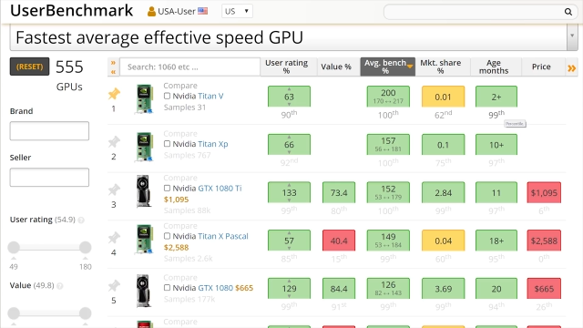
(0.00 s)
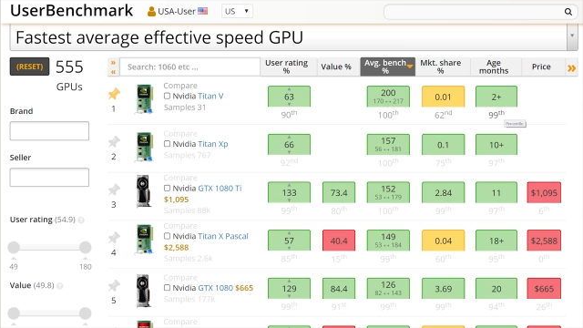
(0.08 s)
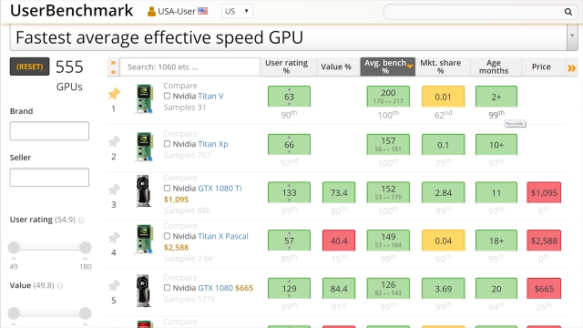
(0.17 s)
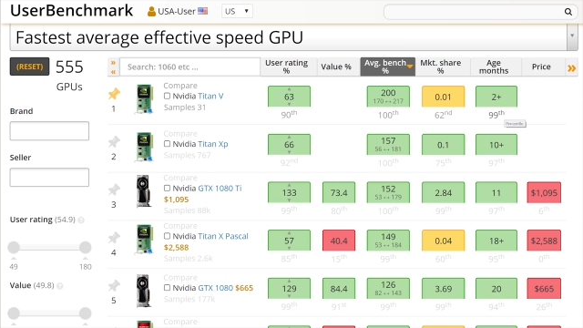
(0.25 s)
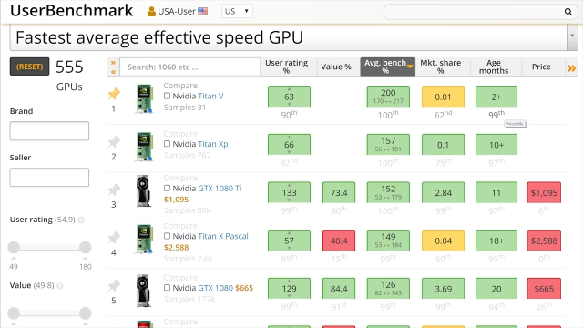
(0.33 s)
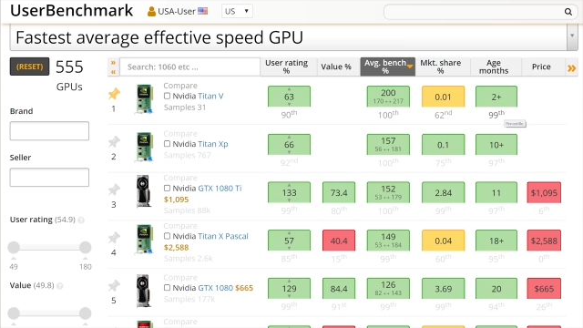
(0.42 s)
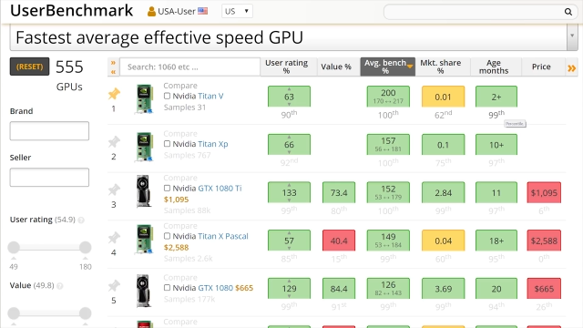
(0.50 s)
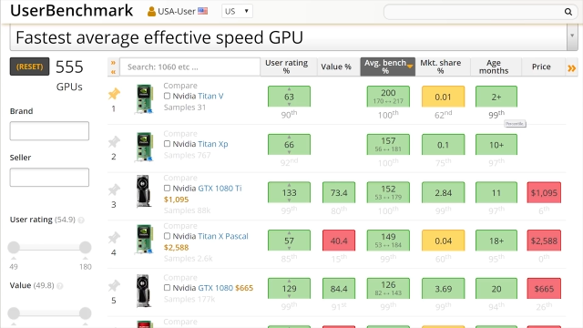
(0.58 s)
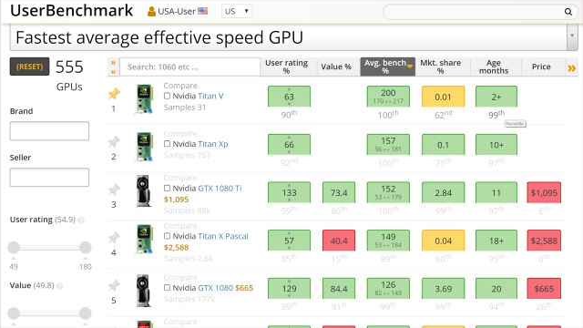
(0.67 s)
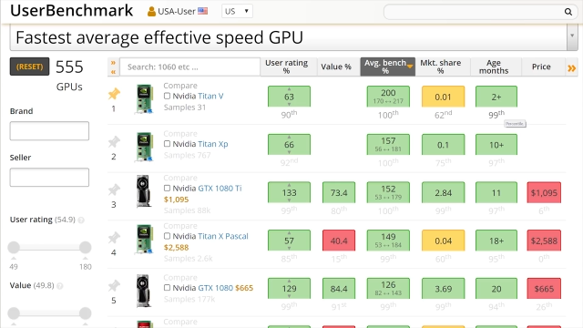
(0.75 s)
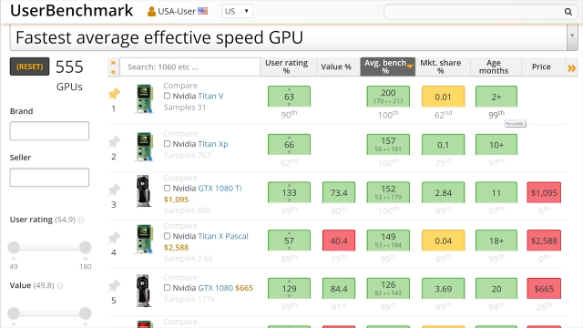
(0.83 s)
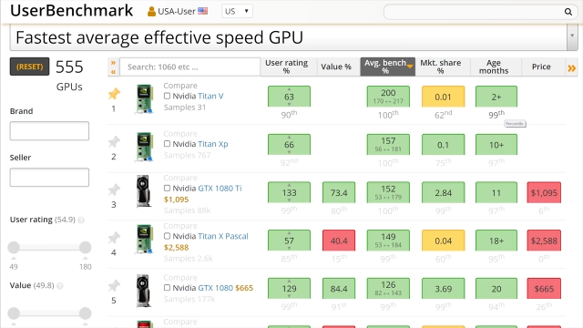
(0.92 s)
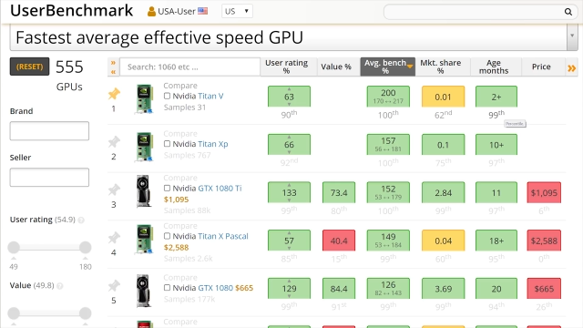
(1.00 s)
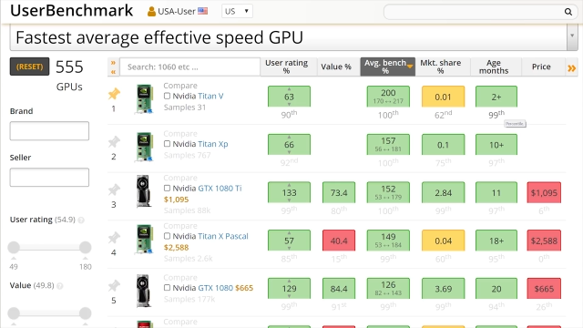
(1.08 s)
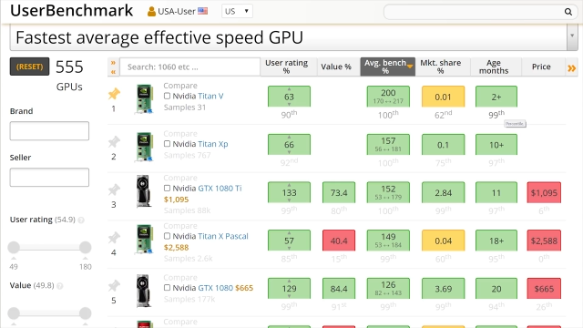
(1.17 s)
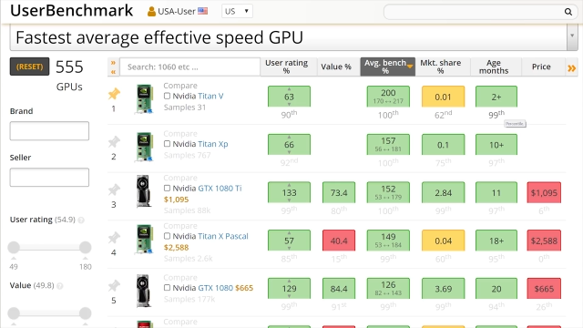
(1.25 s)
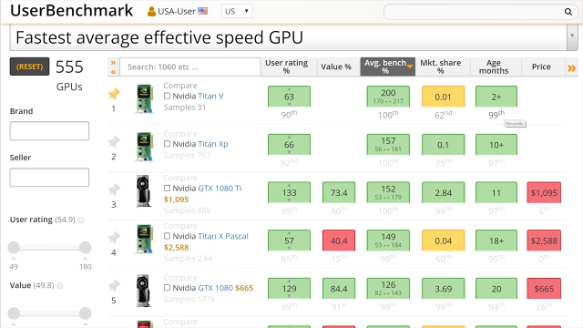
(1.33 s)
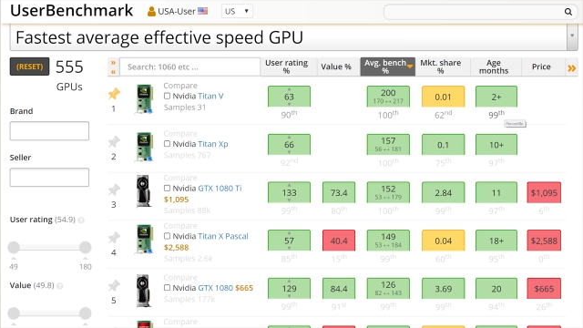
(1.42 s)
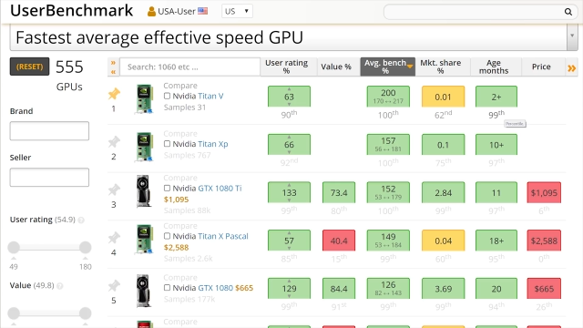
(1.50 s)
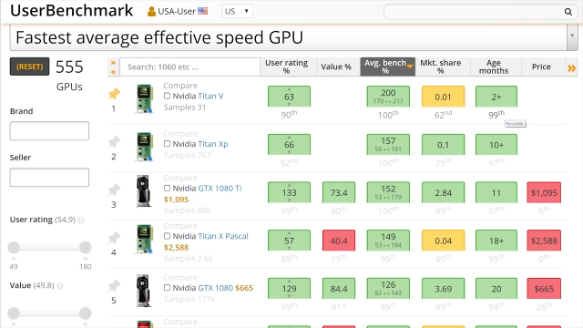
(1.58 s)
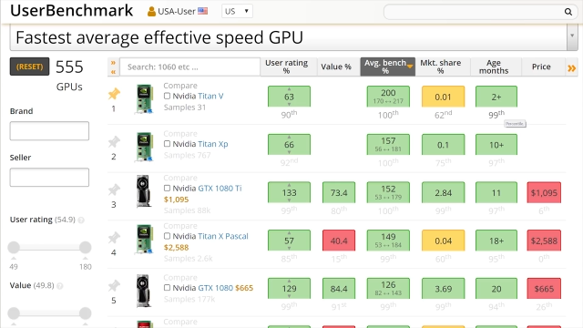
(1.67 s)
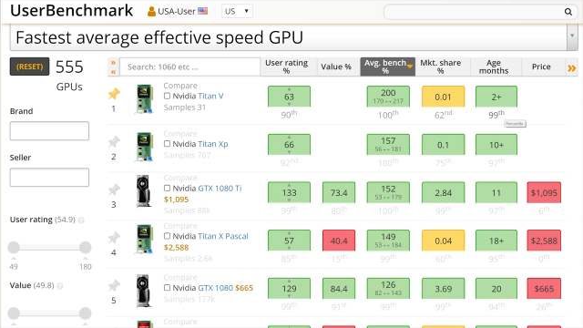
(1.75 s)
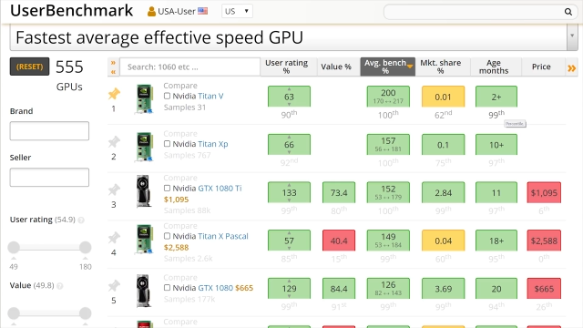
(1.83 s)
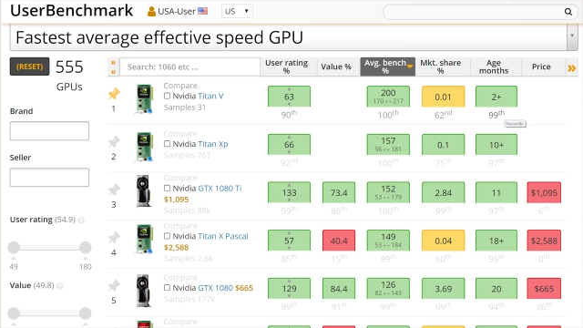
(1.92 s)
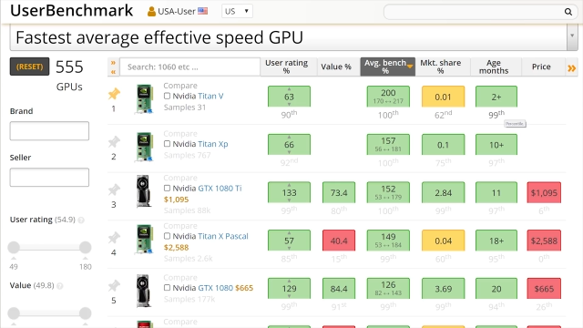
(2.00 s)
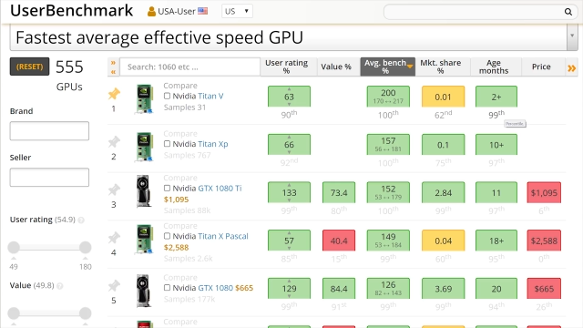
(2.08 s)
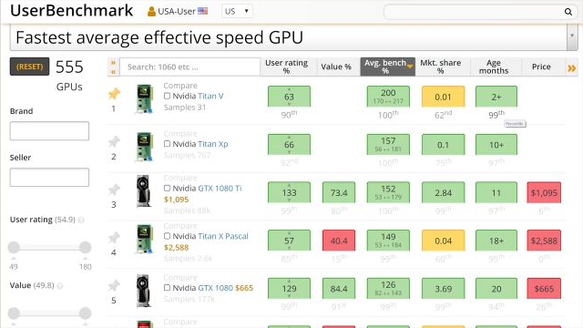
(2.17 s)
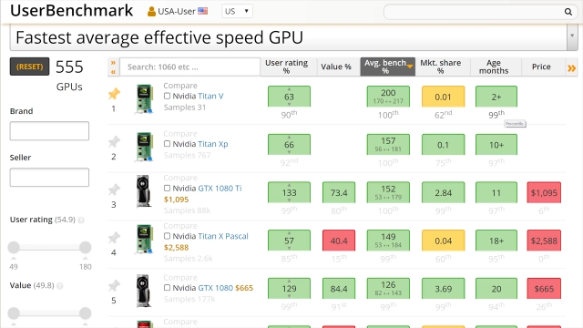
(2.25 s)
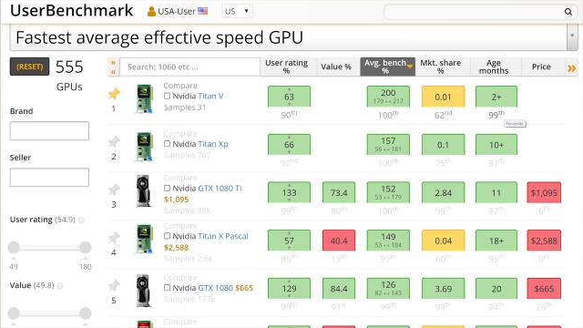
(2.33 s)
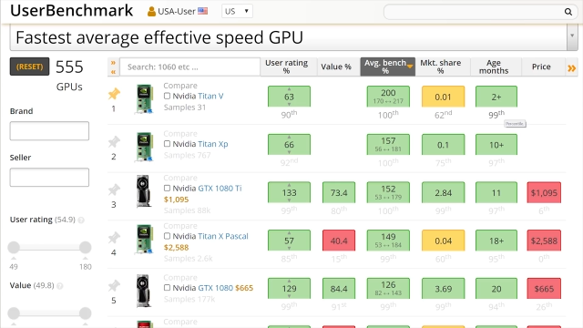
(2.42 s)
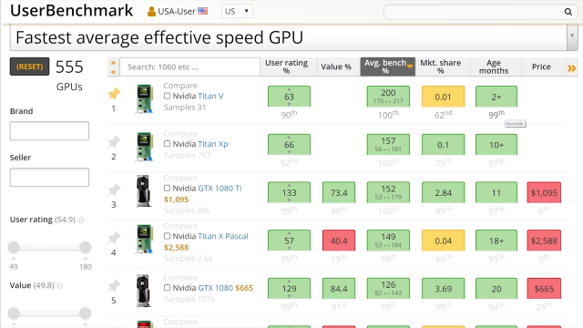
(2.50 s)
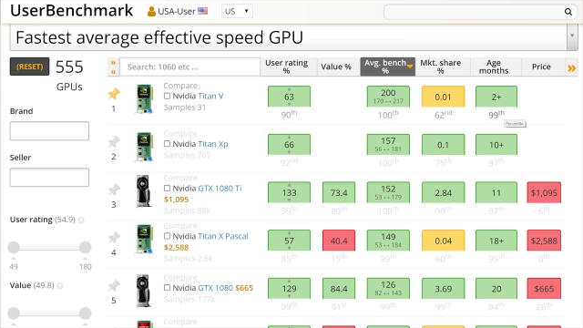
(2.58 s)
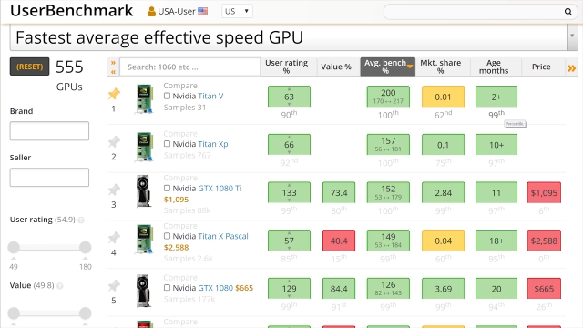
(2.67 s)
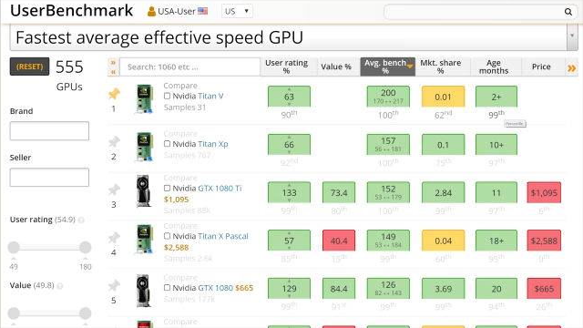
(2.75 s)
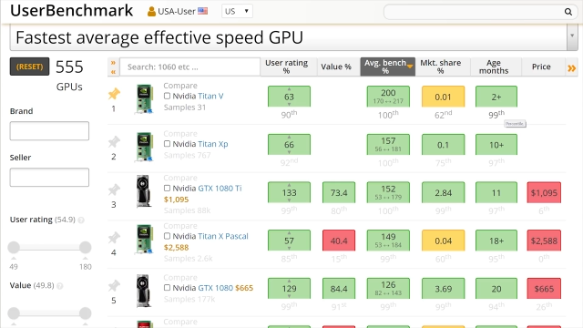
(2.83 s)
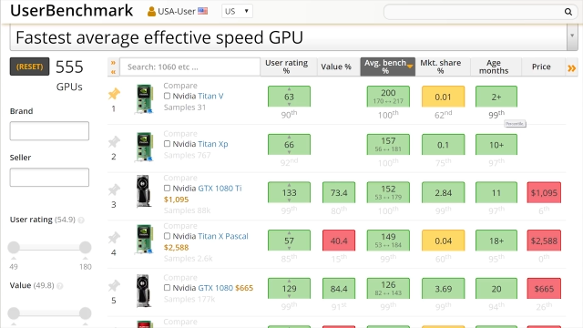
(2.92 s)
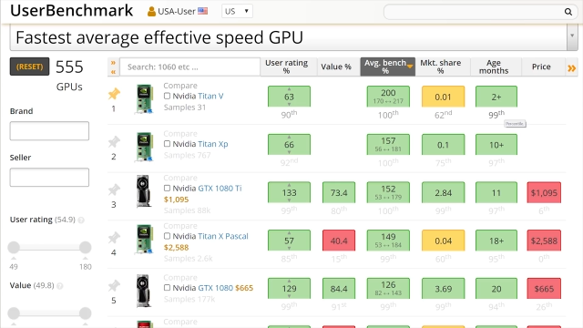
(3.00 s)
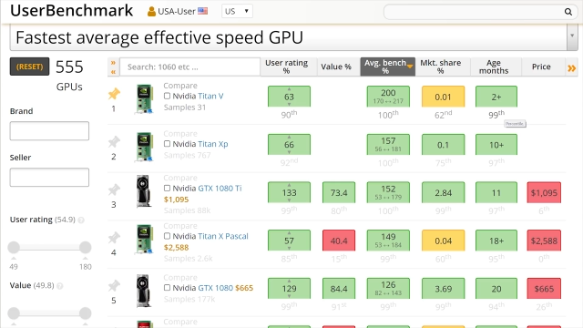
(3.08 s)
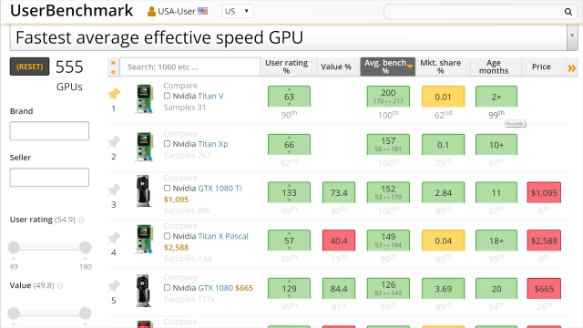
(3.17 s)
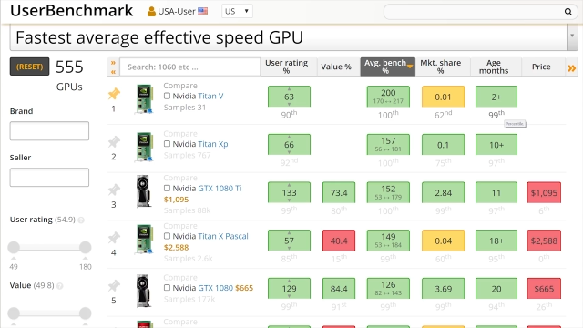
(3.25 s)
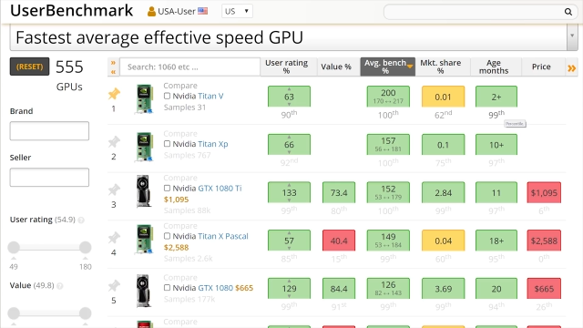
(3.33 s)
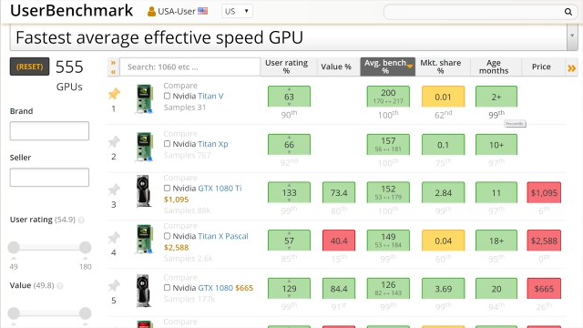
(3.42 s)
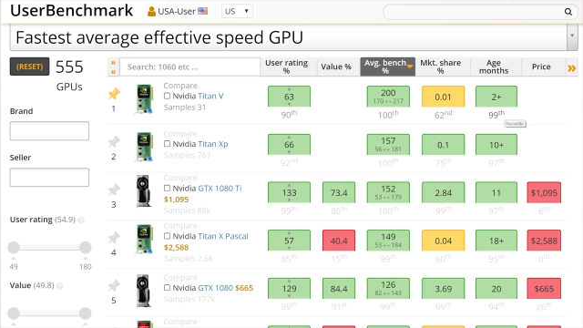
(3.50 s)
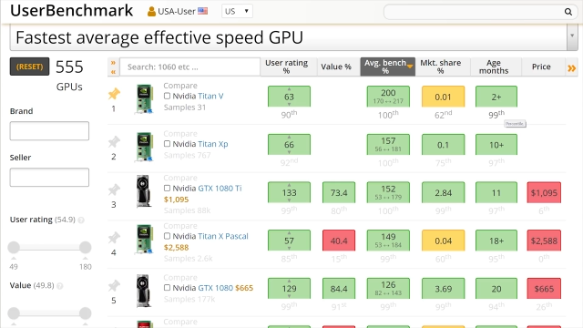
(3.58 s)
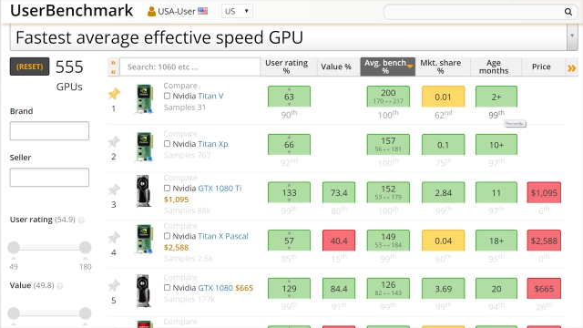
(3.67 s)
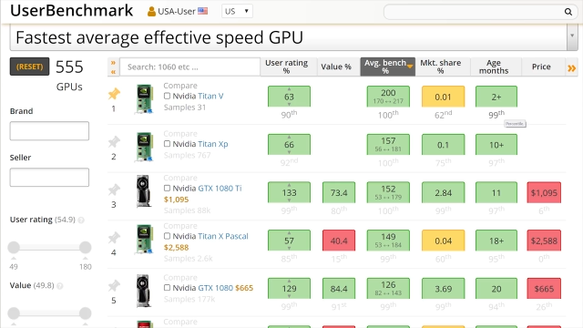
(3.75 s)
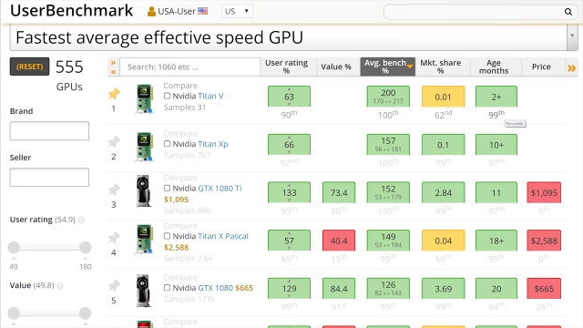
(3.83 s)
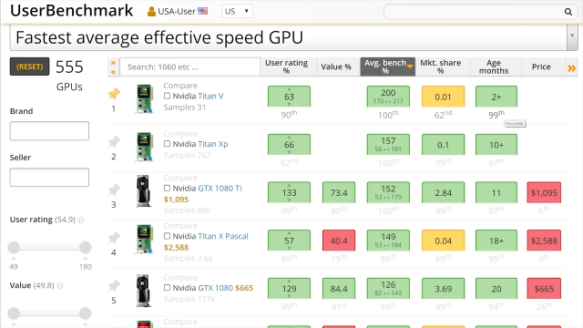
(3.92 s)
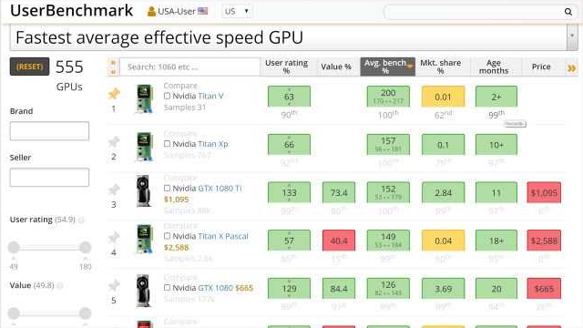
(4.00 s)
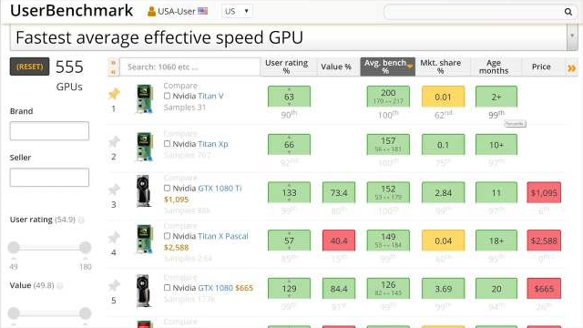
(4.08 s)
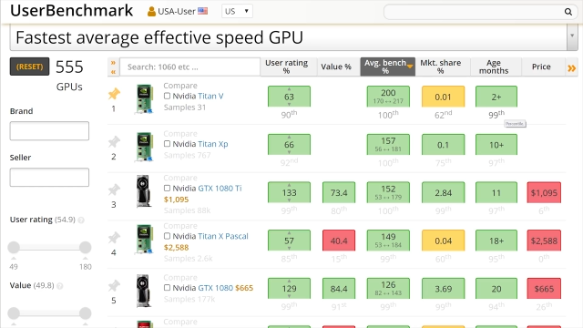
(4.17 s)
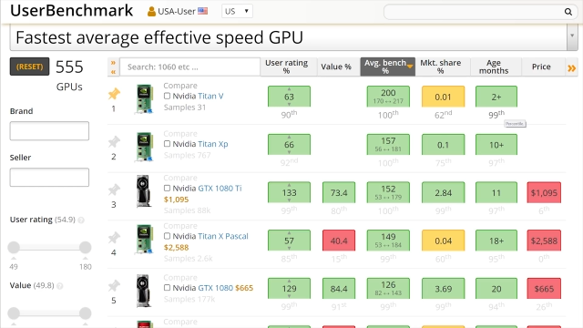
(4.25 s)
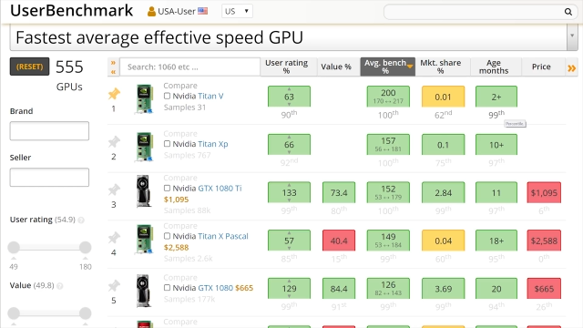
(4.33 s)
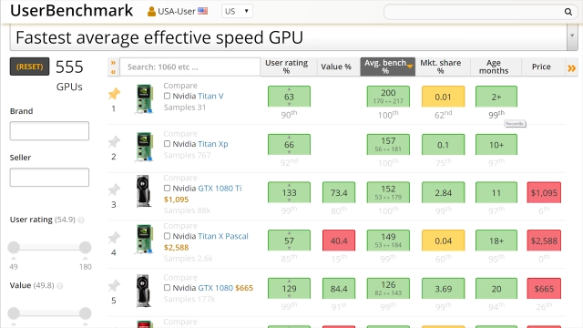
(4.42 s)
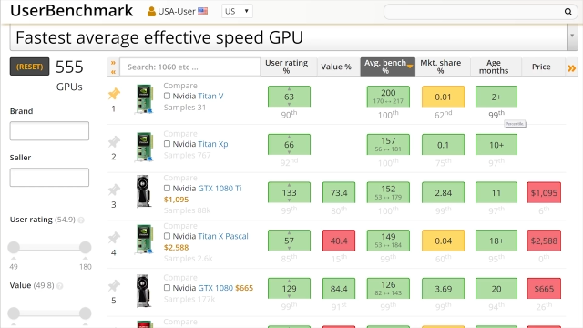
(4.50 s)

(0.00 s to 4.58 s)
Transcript: No face is visible, so there are no lips to read.